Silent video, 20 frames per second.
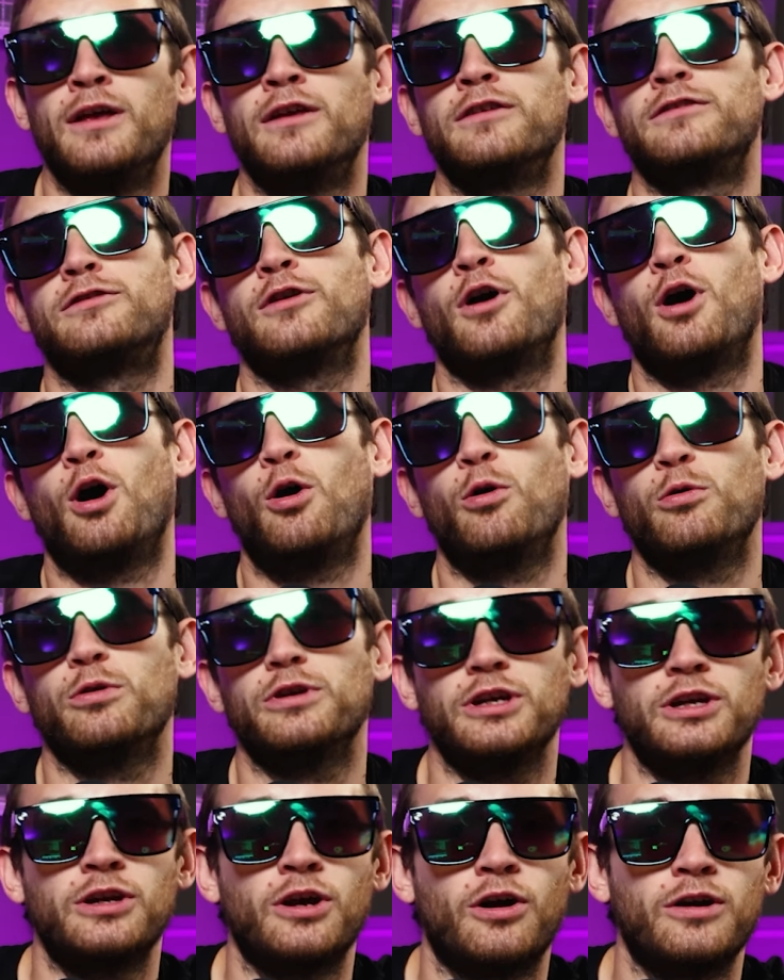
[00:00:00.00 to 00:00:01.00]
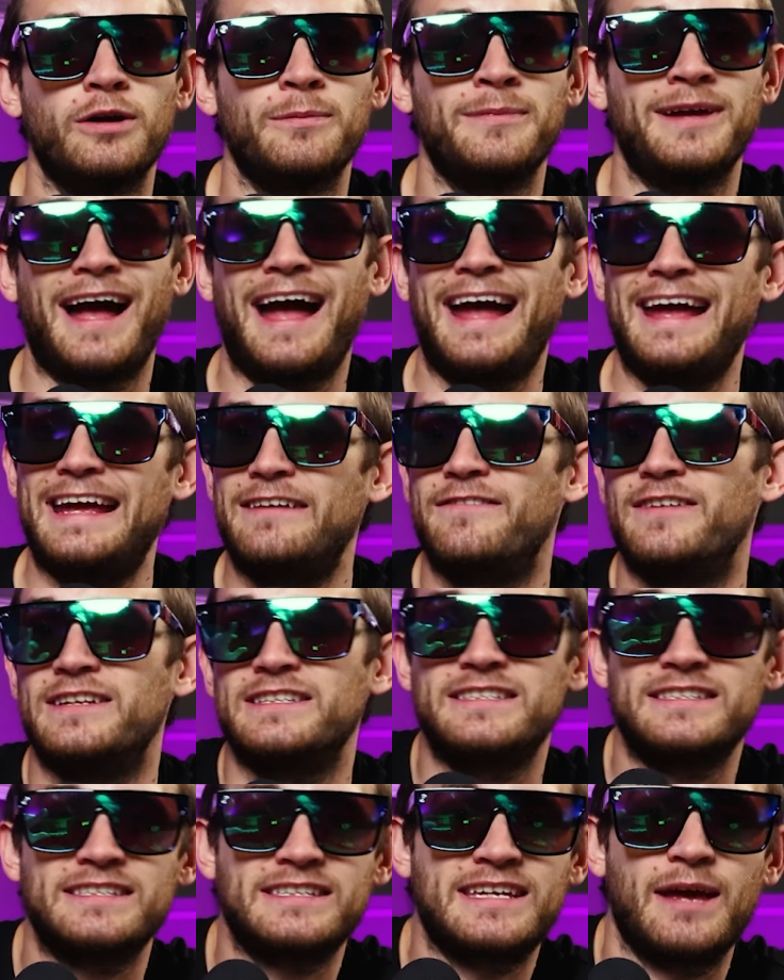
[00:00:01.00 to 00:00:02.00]
So, you know what I mean? I even
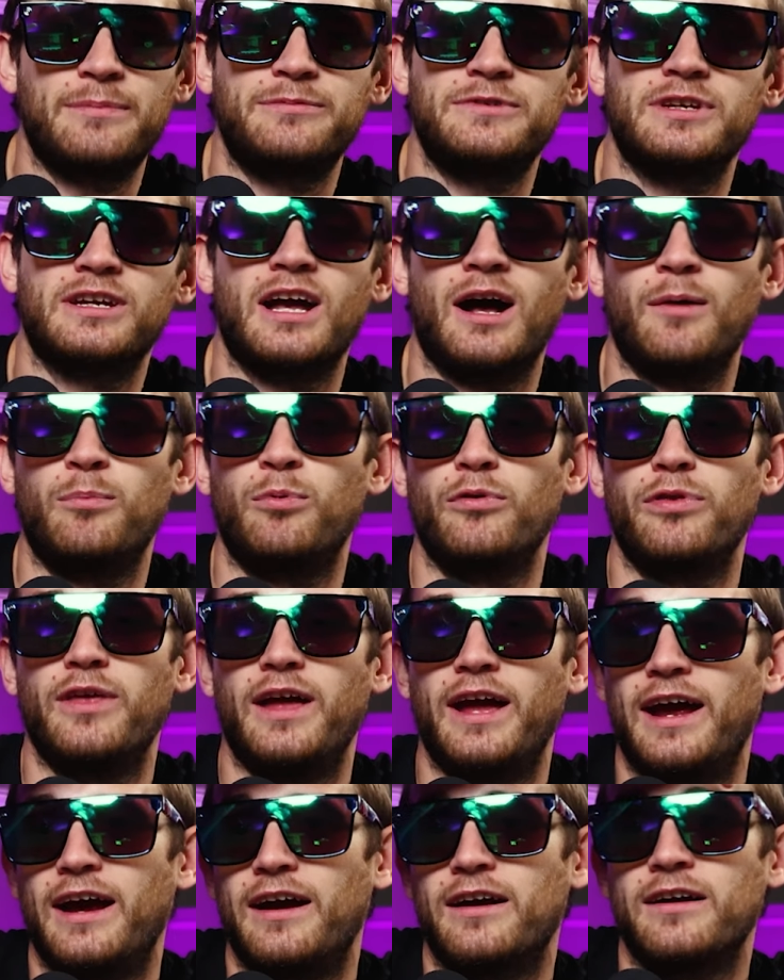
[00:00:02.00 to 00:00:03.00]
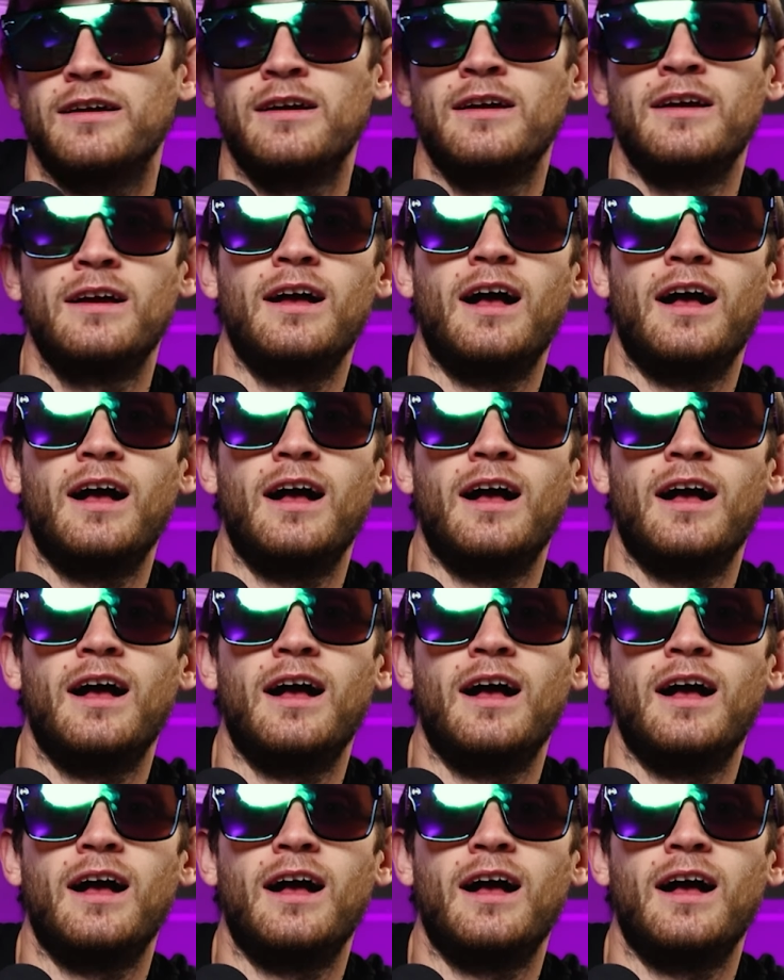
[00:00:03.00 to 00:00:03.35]
skipped a couple there